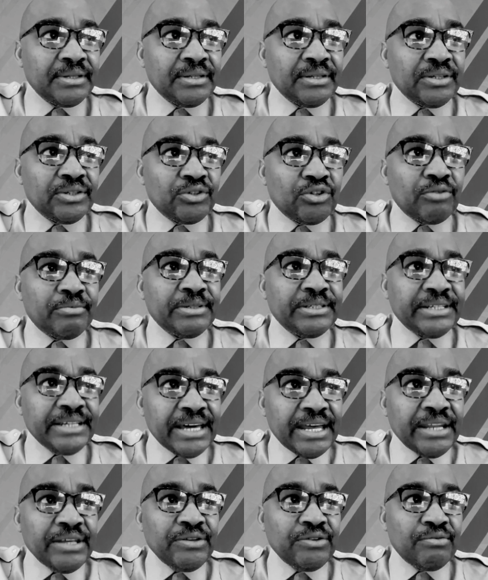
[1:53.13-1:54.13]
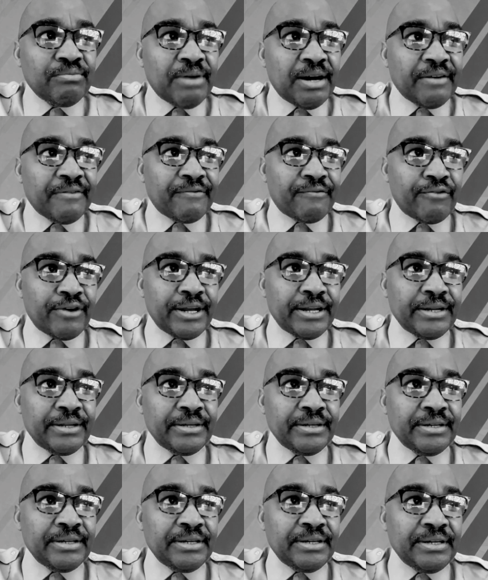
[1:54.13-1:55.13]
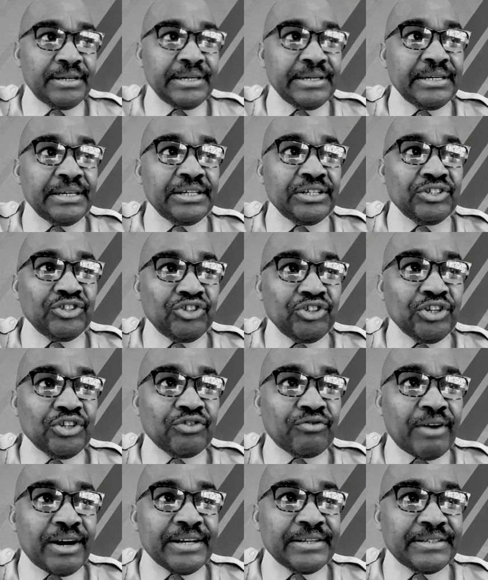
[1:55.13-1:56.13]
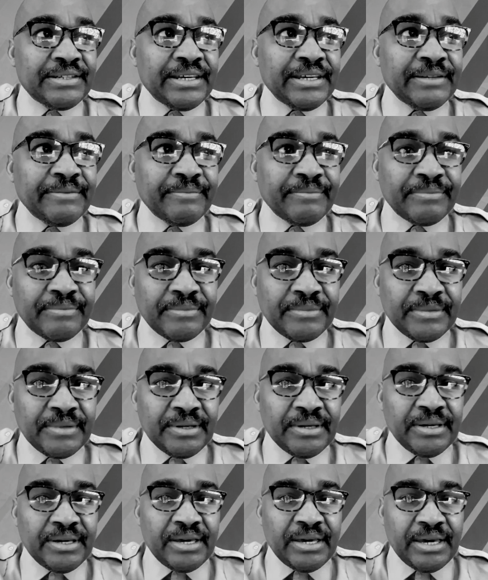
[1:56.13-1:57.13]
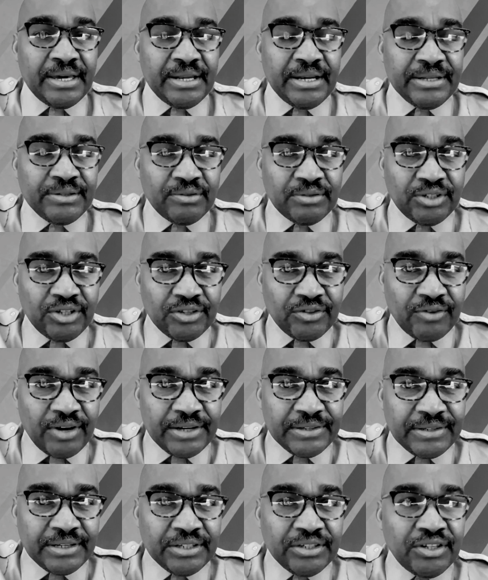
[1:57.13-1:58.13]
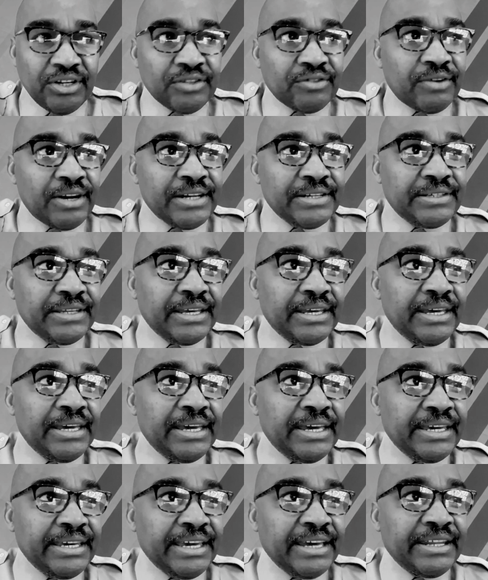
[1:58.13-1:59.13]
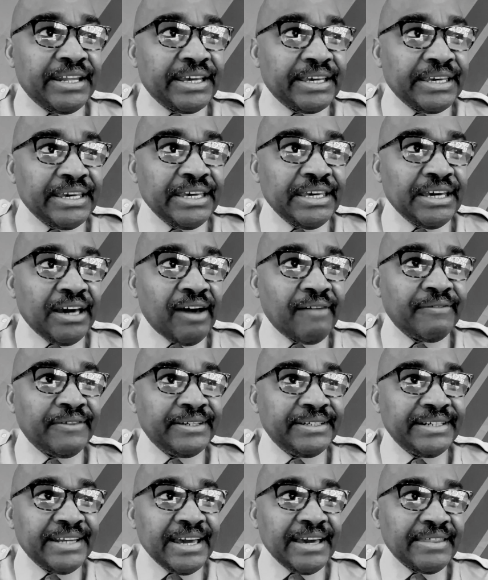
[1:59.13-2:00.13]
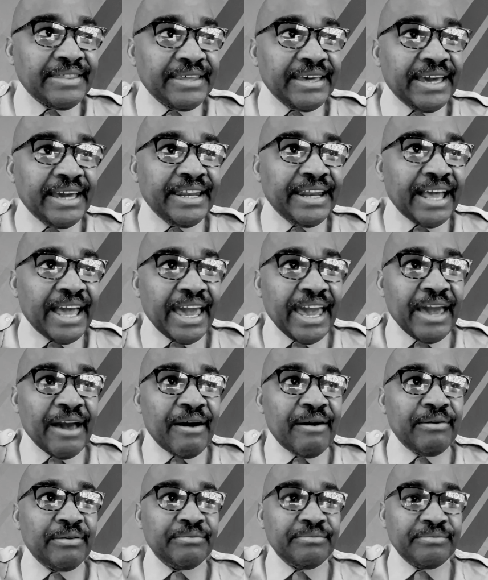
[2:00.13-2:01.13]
So I'm telling you, my friend, Jesus Christ say, listen Jesus Christ say, Jesus Christ say, you're the key of death and hell.